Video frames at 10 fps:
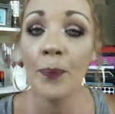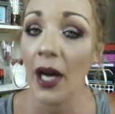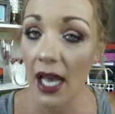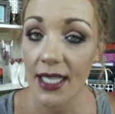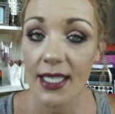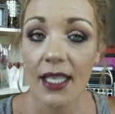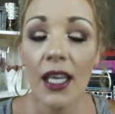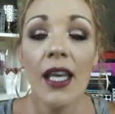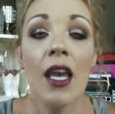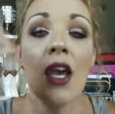But
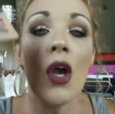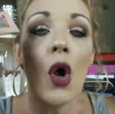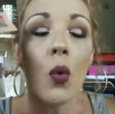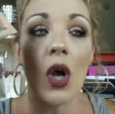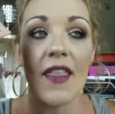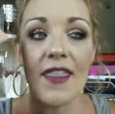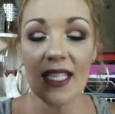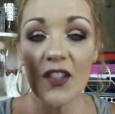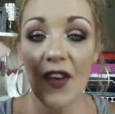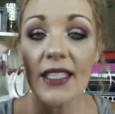what
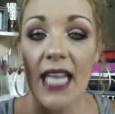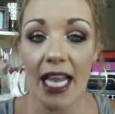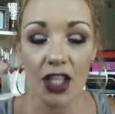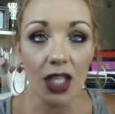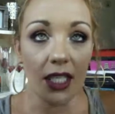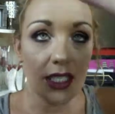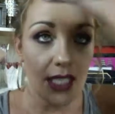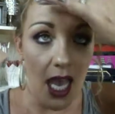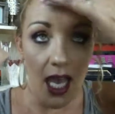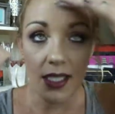this foundation
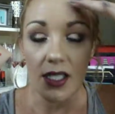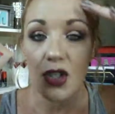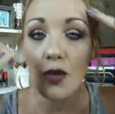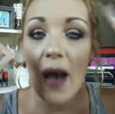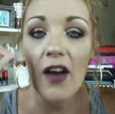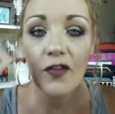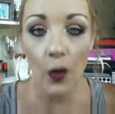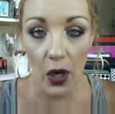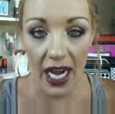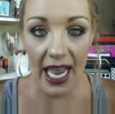does to my
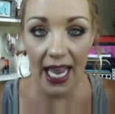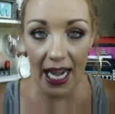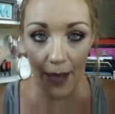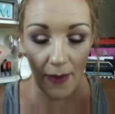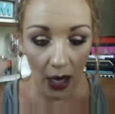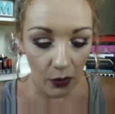forehead and my